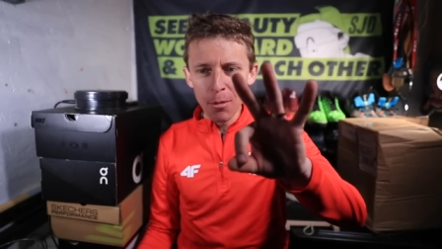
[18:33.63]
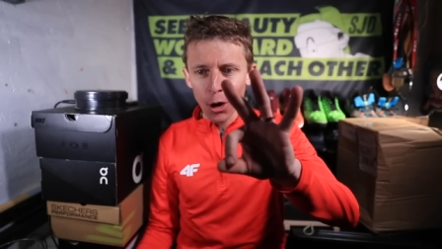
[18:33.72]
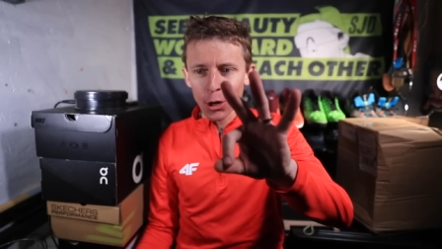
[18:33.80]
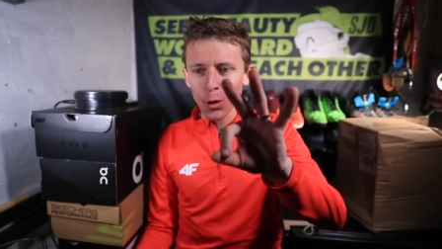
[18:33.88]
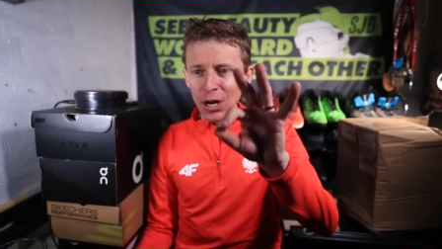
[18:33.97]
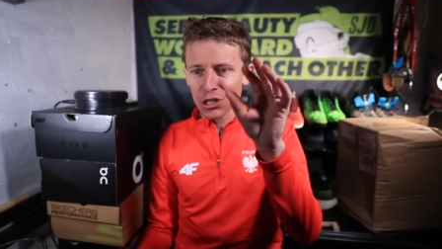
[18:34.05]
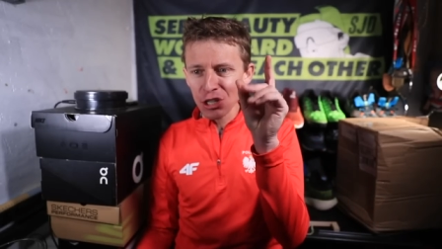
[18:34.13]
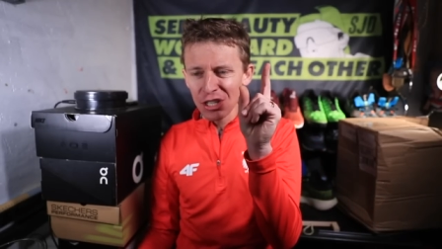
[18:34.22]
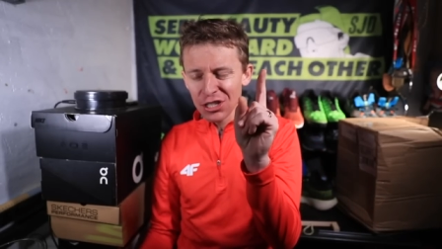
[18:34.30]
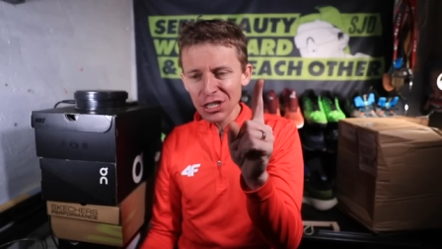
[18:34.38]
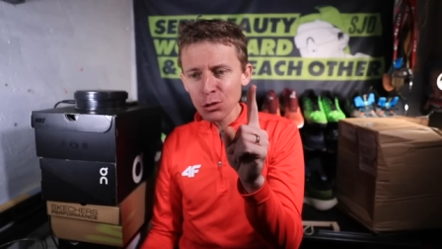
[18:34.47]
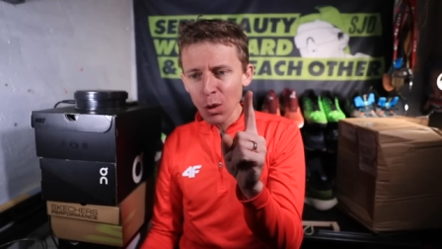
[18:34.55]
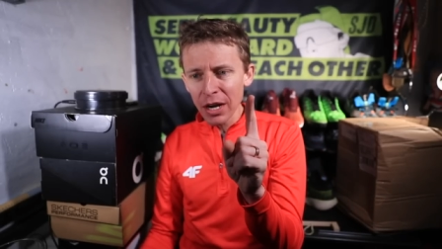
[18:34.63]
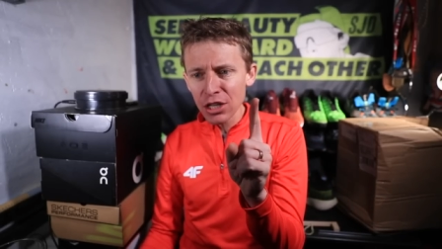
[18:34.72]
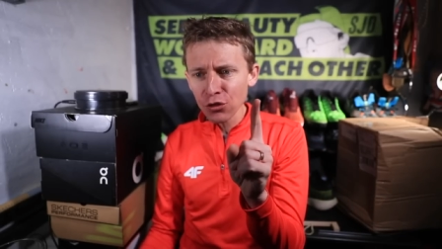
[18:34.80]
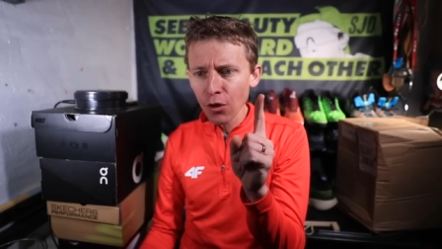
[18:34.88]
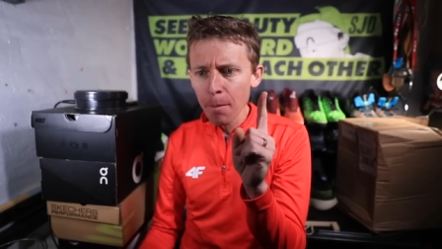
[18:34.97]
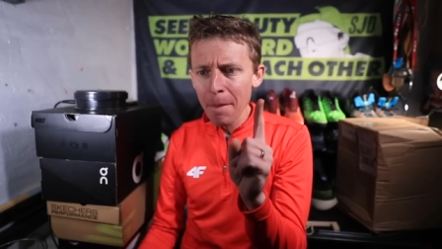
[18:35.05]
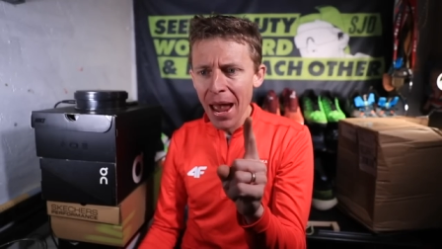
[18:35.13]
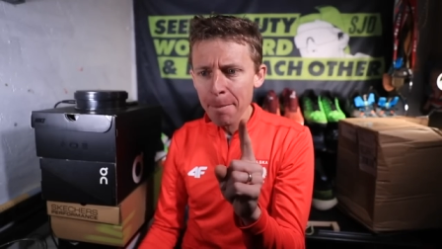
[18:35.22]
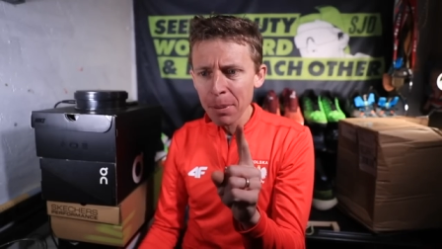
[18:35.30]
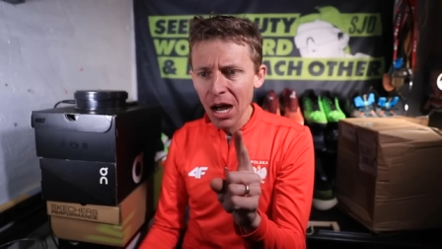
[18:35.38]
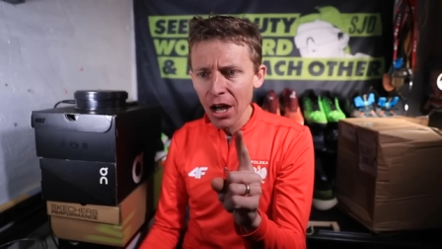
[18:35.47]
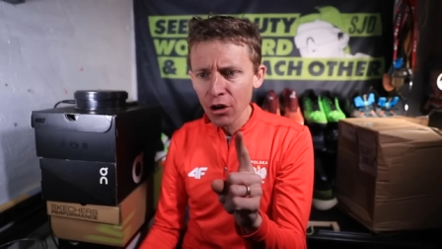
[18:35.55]
more questions. This one is from Matt
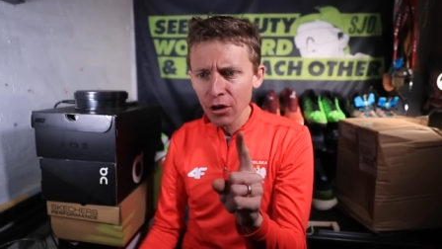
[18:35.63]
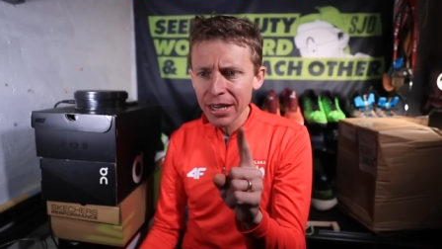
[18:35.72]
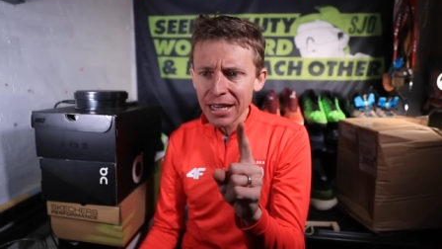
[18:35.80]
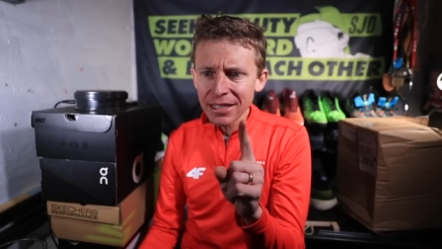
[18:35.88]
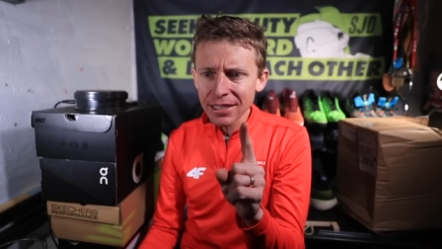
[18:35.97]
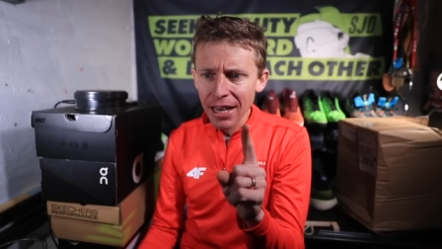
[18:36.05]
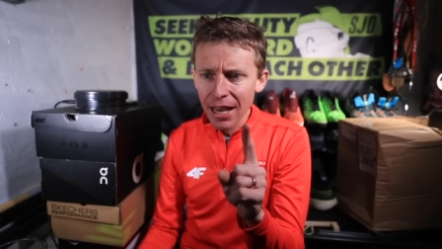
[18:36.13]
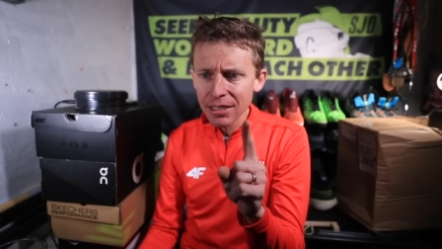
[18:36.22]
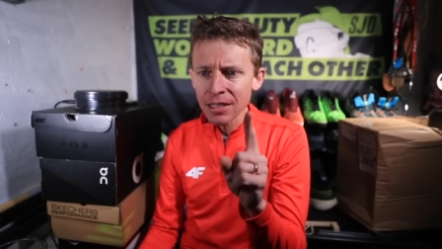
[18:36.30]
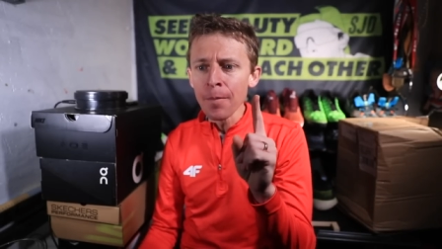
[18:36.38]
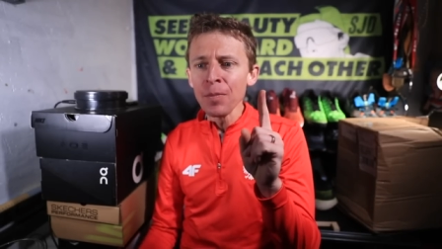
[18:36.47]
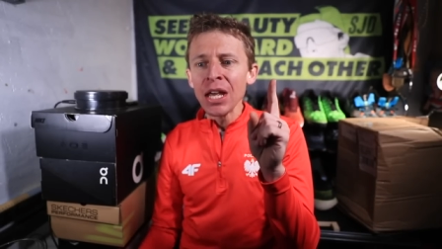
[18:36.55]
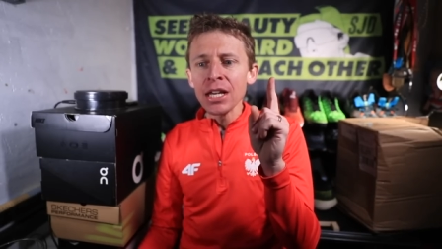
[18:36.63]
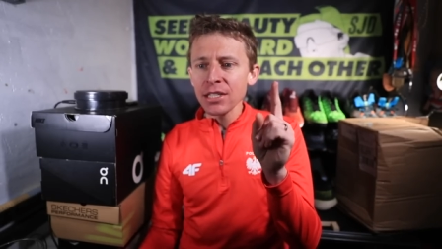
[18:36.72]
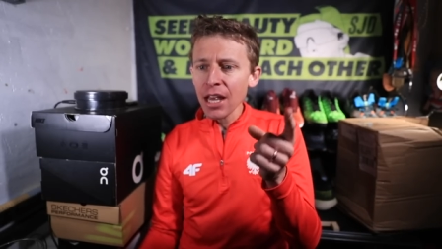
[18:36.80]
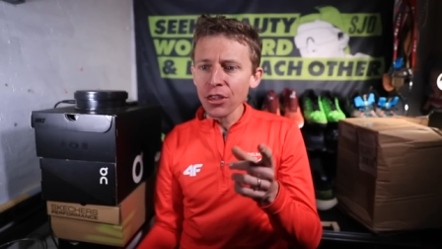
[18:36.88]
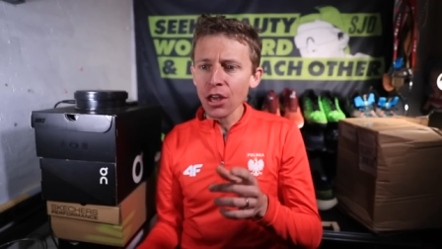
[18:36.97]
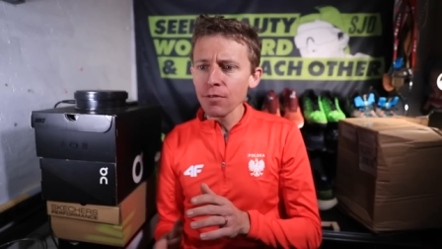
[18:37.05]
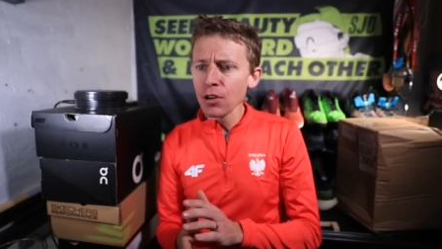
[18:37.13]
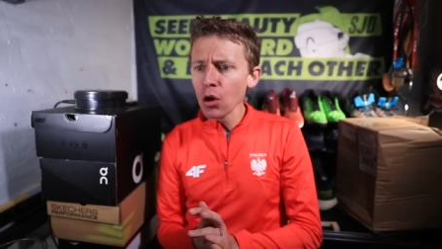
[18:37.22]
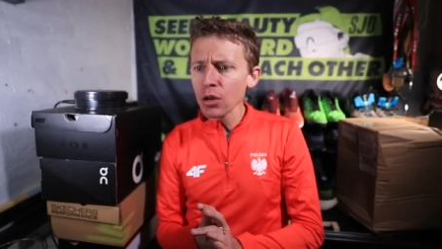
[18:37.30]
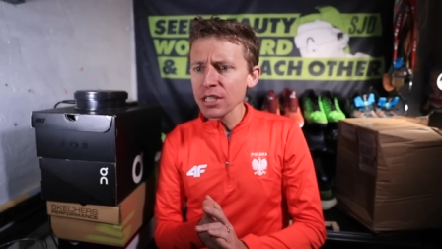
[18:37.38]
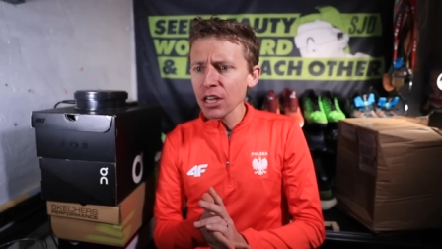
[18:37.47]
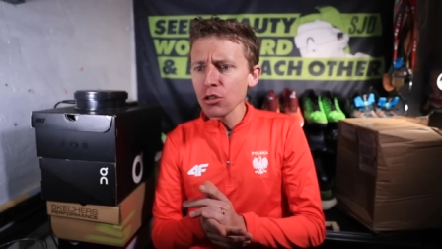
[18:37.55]
Potter. He says, Seth, I've
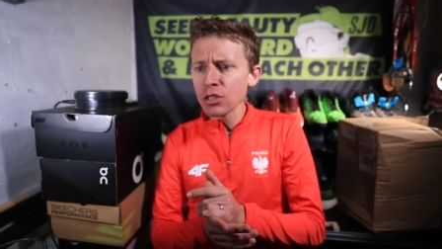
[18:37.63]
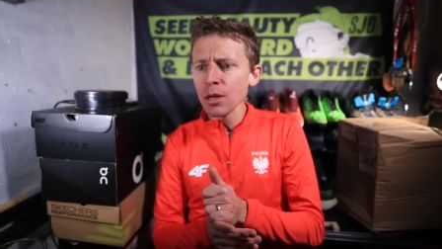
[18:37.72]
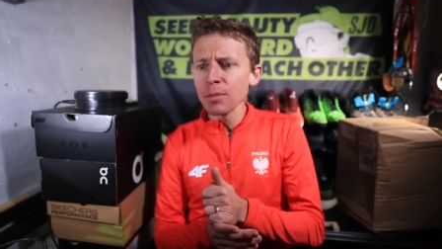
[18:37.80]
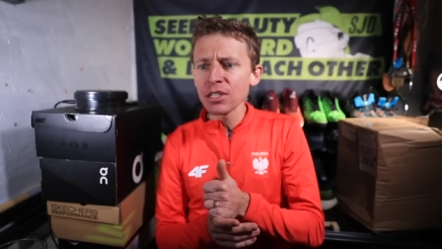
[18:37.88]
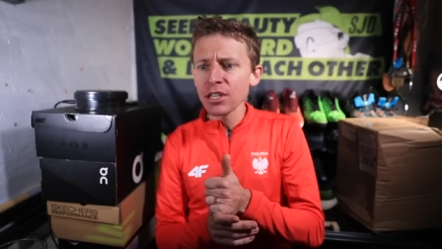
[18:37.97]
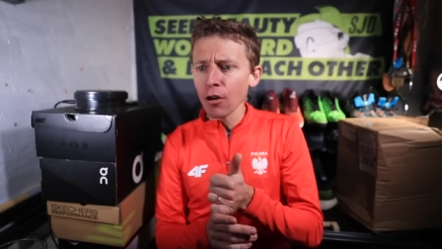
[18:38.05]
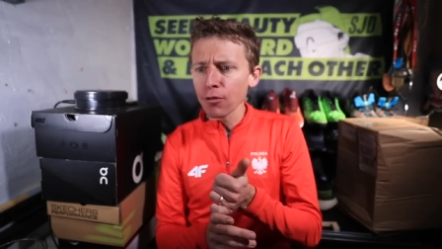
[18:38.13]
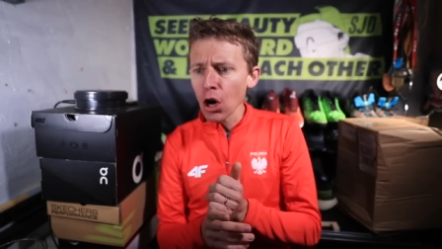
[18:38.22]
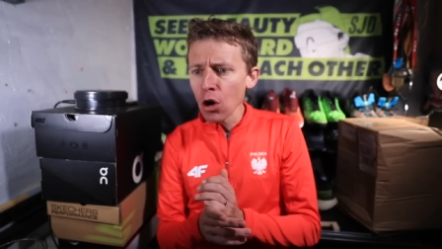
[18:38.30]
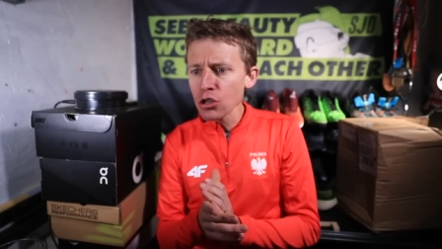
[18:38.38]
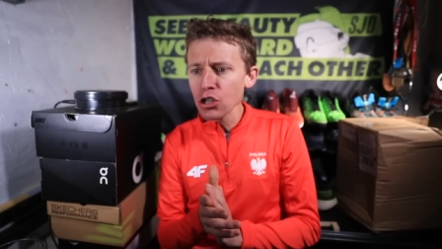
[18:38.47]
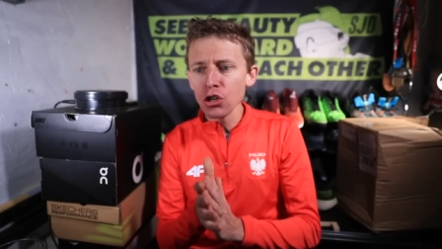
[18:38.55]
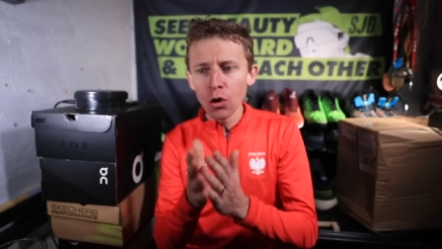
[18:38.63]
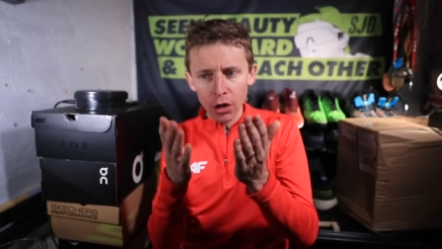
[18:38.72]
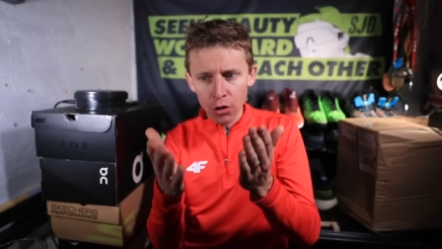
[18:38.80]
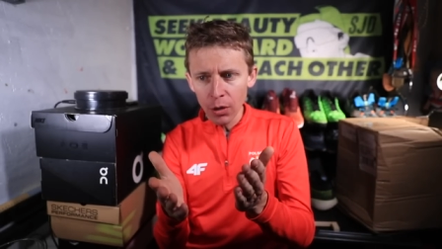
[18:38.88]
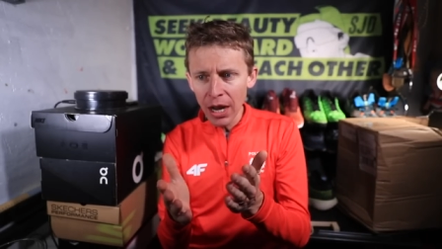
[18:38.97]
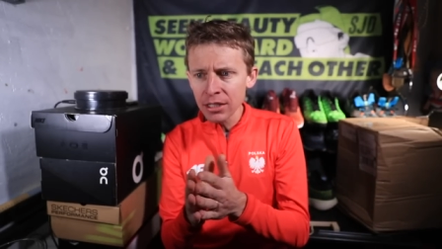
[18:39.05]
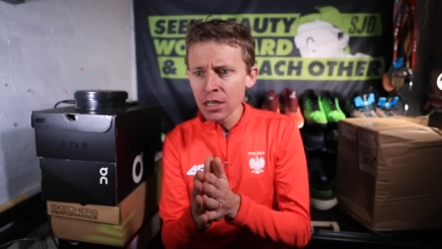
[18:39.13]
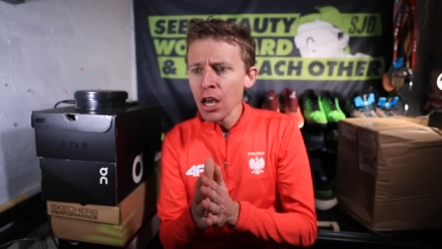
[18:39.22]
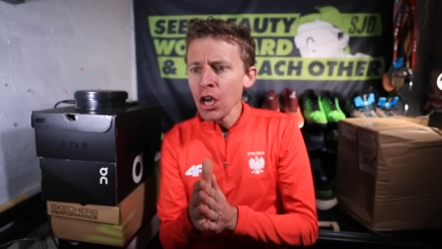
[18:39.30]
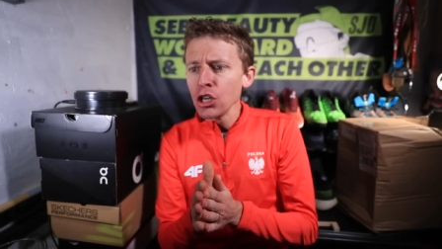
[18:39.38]
noticed that you seem to self-coach. You are correct.